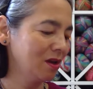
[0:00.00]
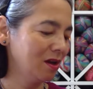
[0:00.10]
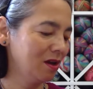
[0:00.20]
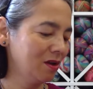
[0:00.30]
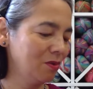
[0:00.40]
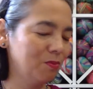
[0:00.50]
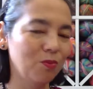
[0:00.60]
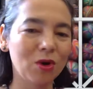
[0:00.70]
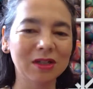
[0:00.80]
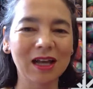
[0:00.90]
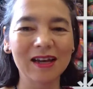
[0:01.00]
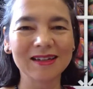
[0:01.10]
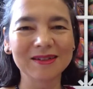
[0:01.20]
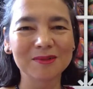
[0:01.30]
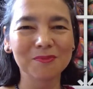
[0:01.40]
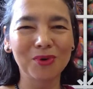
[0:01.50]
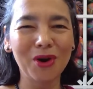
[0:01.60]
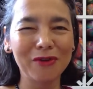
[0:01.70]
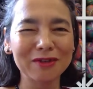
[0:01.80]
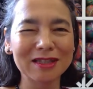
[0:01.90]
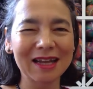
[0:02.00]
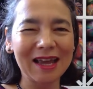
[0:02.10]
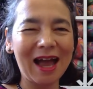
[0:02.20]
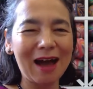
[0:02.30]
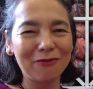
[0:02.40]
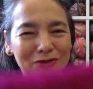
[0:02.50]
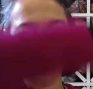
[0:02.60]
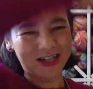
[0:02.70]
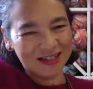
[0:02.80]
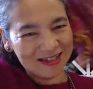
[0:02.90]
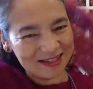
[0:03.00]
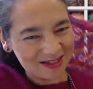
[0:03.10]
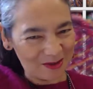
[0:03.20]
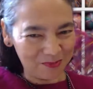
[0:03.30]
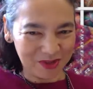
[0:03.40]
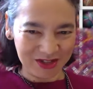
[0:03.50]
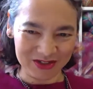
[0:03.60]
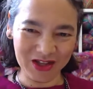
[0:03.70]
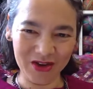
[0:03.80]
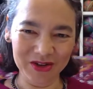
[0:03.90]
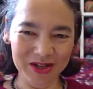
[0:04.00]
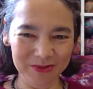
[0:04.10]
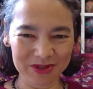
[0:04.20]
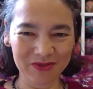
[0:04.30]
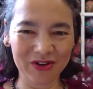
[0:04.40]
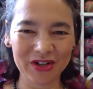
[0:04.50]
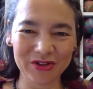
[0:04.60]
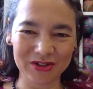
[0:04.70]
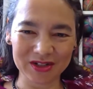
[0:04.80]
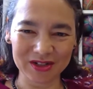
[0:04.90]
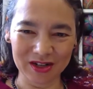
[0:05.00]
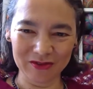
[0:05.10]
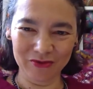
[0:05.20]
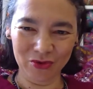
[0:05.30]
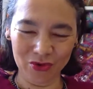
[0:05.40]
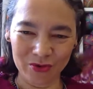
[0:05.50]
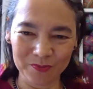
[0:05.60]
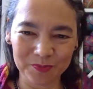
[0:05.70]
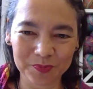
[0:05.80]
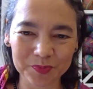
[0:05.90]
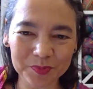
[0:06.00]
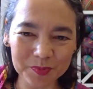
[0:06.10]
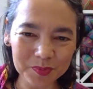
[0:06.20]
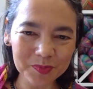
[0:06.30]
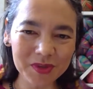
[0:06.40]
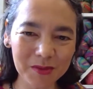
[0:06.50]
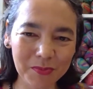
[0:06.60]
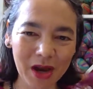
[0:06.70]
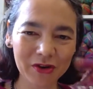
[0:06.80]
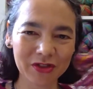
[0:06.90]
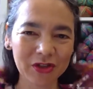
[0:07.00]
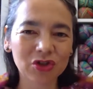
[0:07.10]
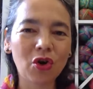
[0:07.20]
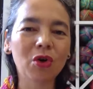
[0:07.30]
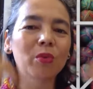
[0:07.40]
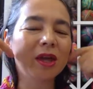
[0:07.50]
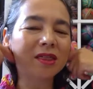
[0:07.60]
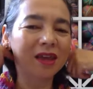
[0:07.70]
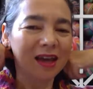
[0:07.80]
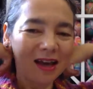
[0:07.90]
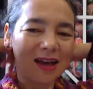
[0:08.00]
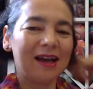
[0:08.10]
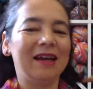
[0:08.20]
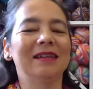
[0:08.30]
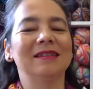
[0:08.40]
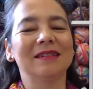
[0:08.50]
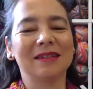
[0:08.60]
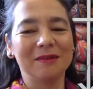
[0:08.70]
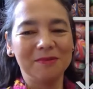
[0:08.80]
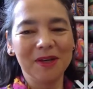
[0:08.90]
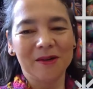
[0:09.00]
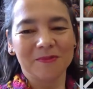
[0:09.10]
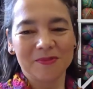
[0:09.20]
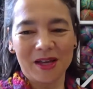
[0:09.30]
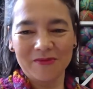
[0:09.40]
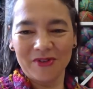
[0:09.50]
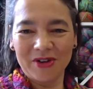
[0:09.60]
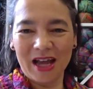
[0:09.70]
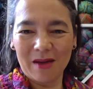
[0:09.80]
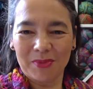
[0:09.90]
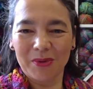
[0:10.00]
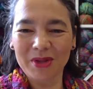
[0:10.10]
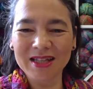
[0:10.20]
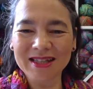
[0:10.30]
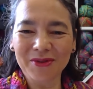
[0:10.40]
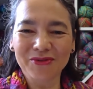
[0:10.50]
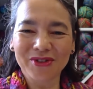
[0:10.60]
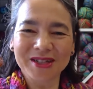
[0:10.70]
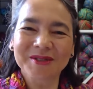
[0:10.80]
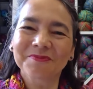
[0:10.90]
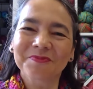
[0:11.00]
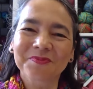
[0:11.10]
one colored pullovers that I have, or dresses, so it was very good for pairing the shawl with. And yeah, I'm very happy with this outfit.